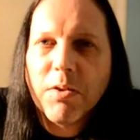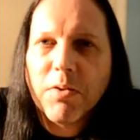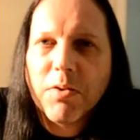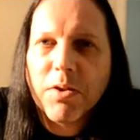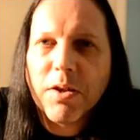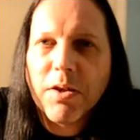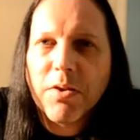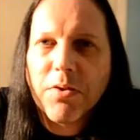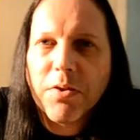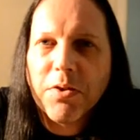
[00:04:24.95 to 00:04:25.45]

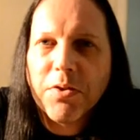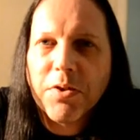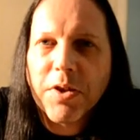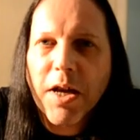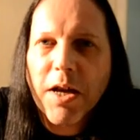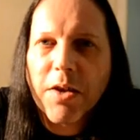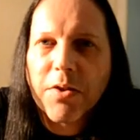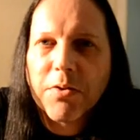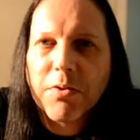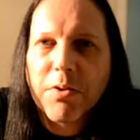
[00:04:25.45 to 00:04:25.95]
the
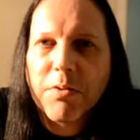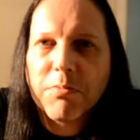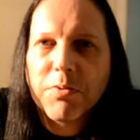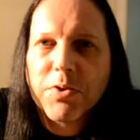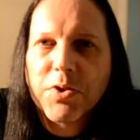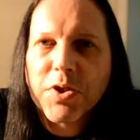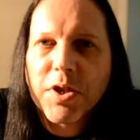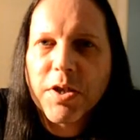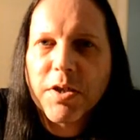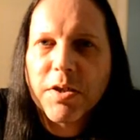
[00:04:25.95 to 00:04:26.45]
other, it
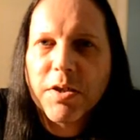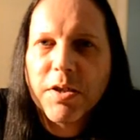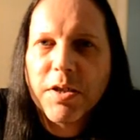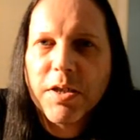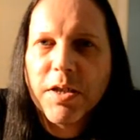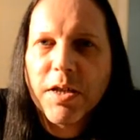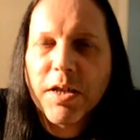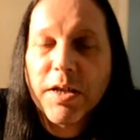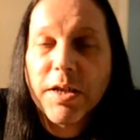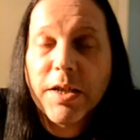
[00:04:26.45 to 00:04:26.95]
was
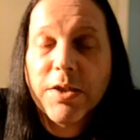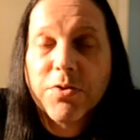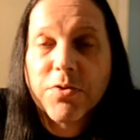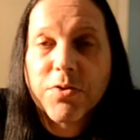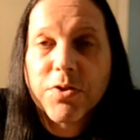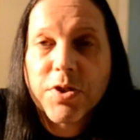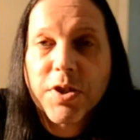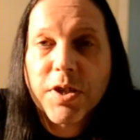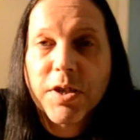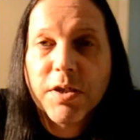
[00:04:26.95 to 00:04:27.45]
certainly an
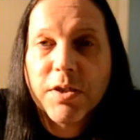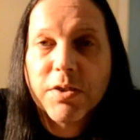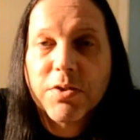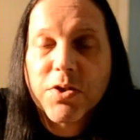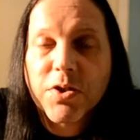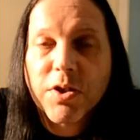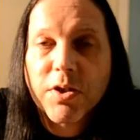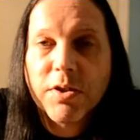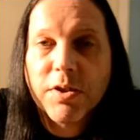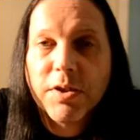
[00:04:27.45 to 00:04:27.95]
interesting and
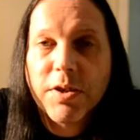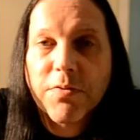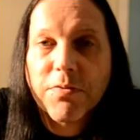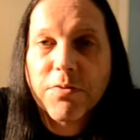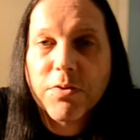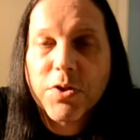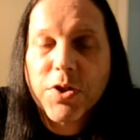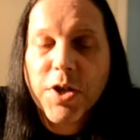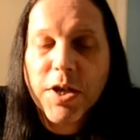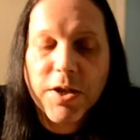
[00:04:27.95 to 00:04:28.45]
slightly
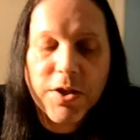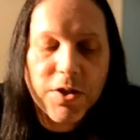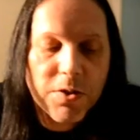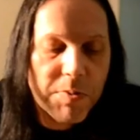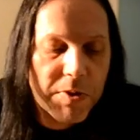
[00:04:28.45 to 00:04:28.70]
different change.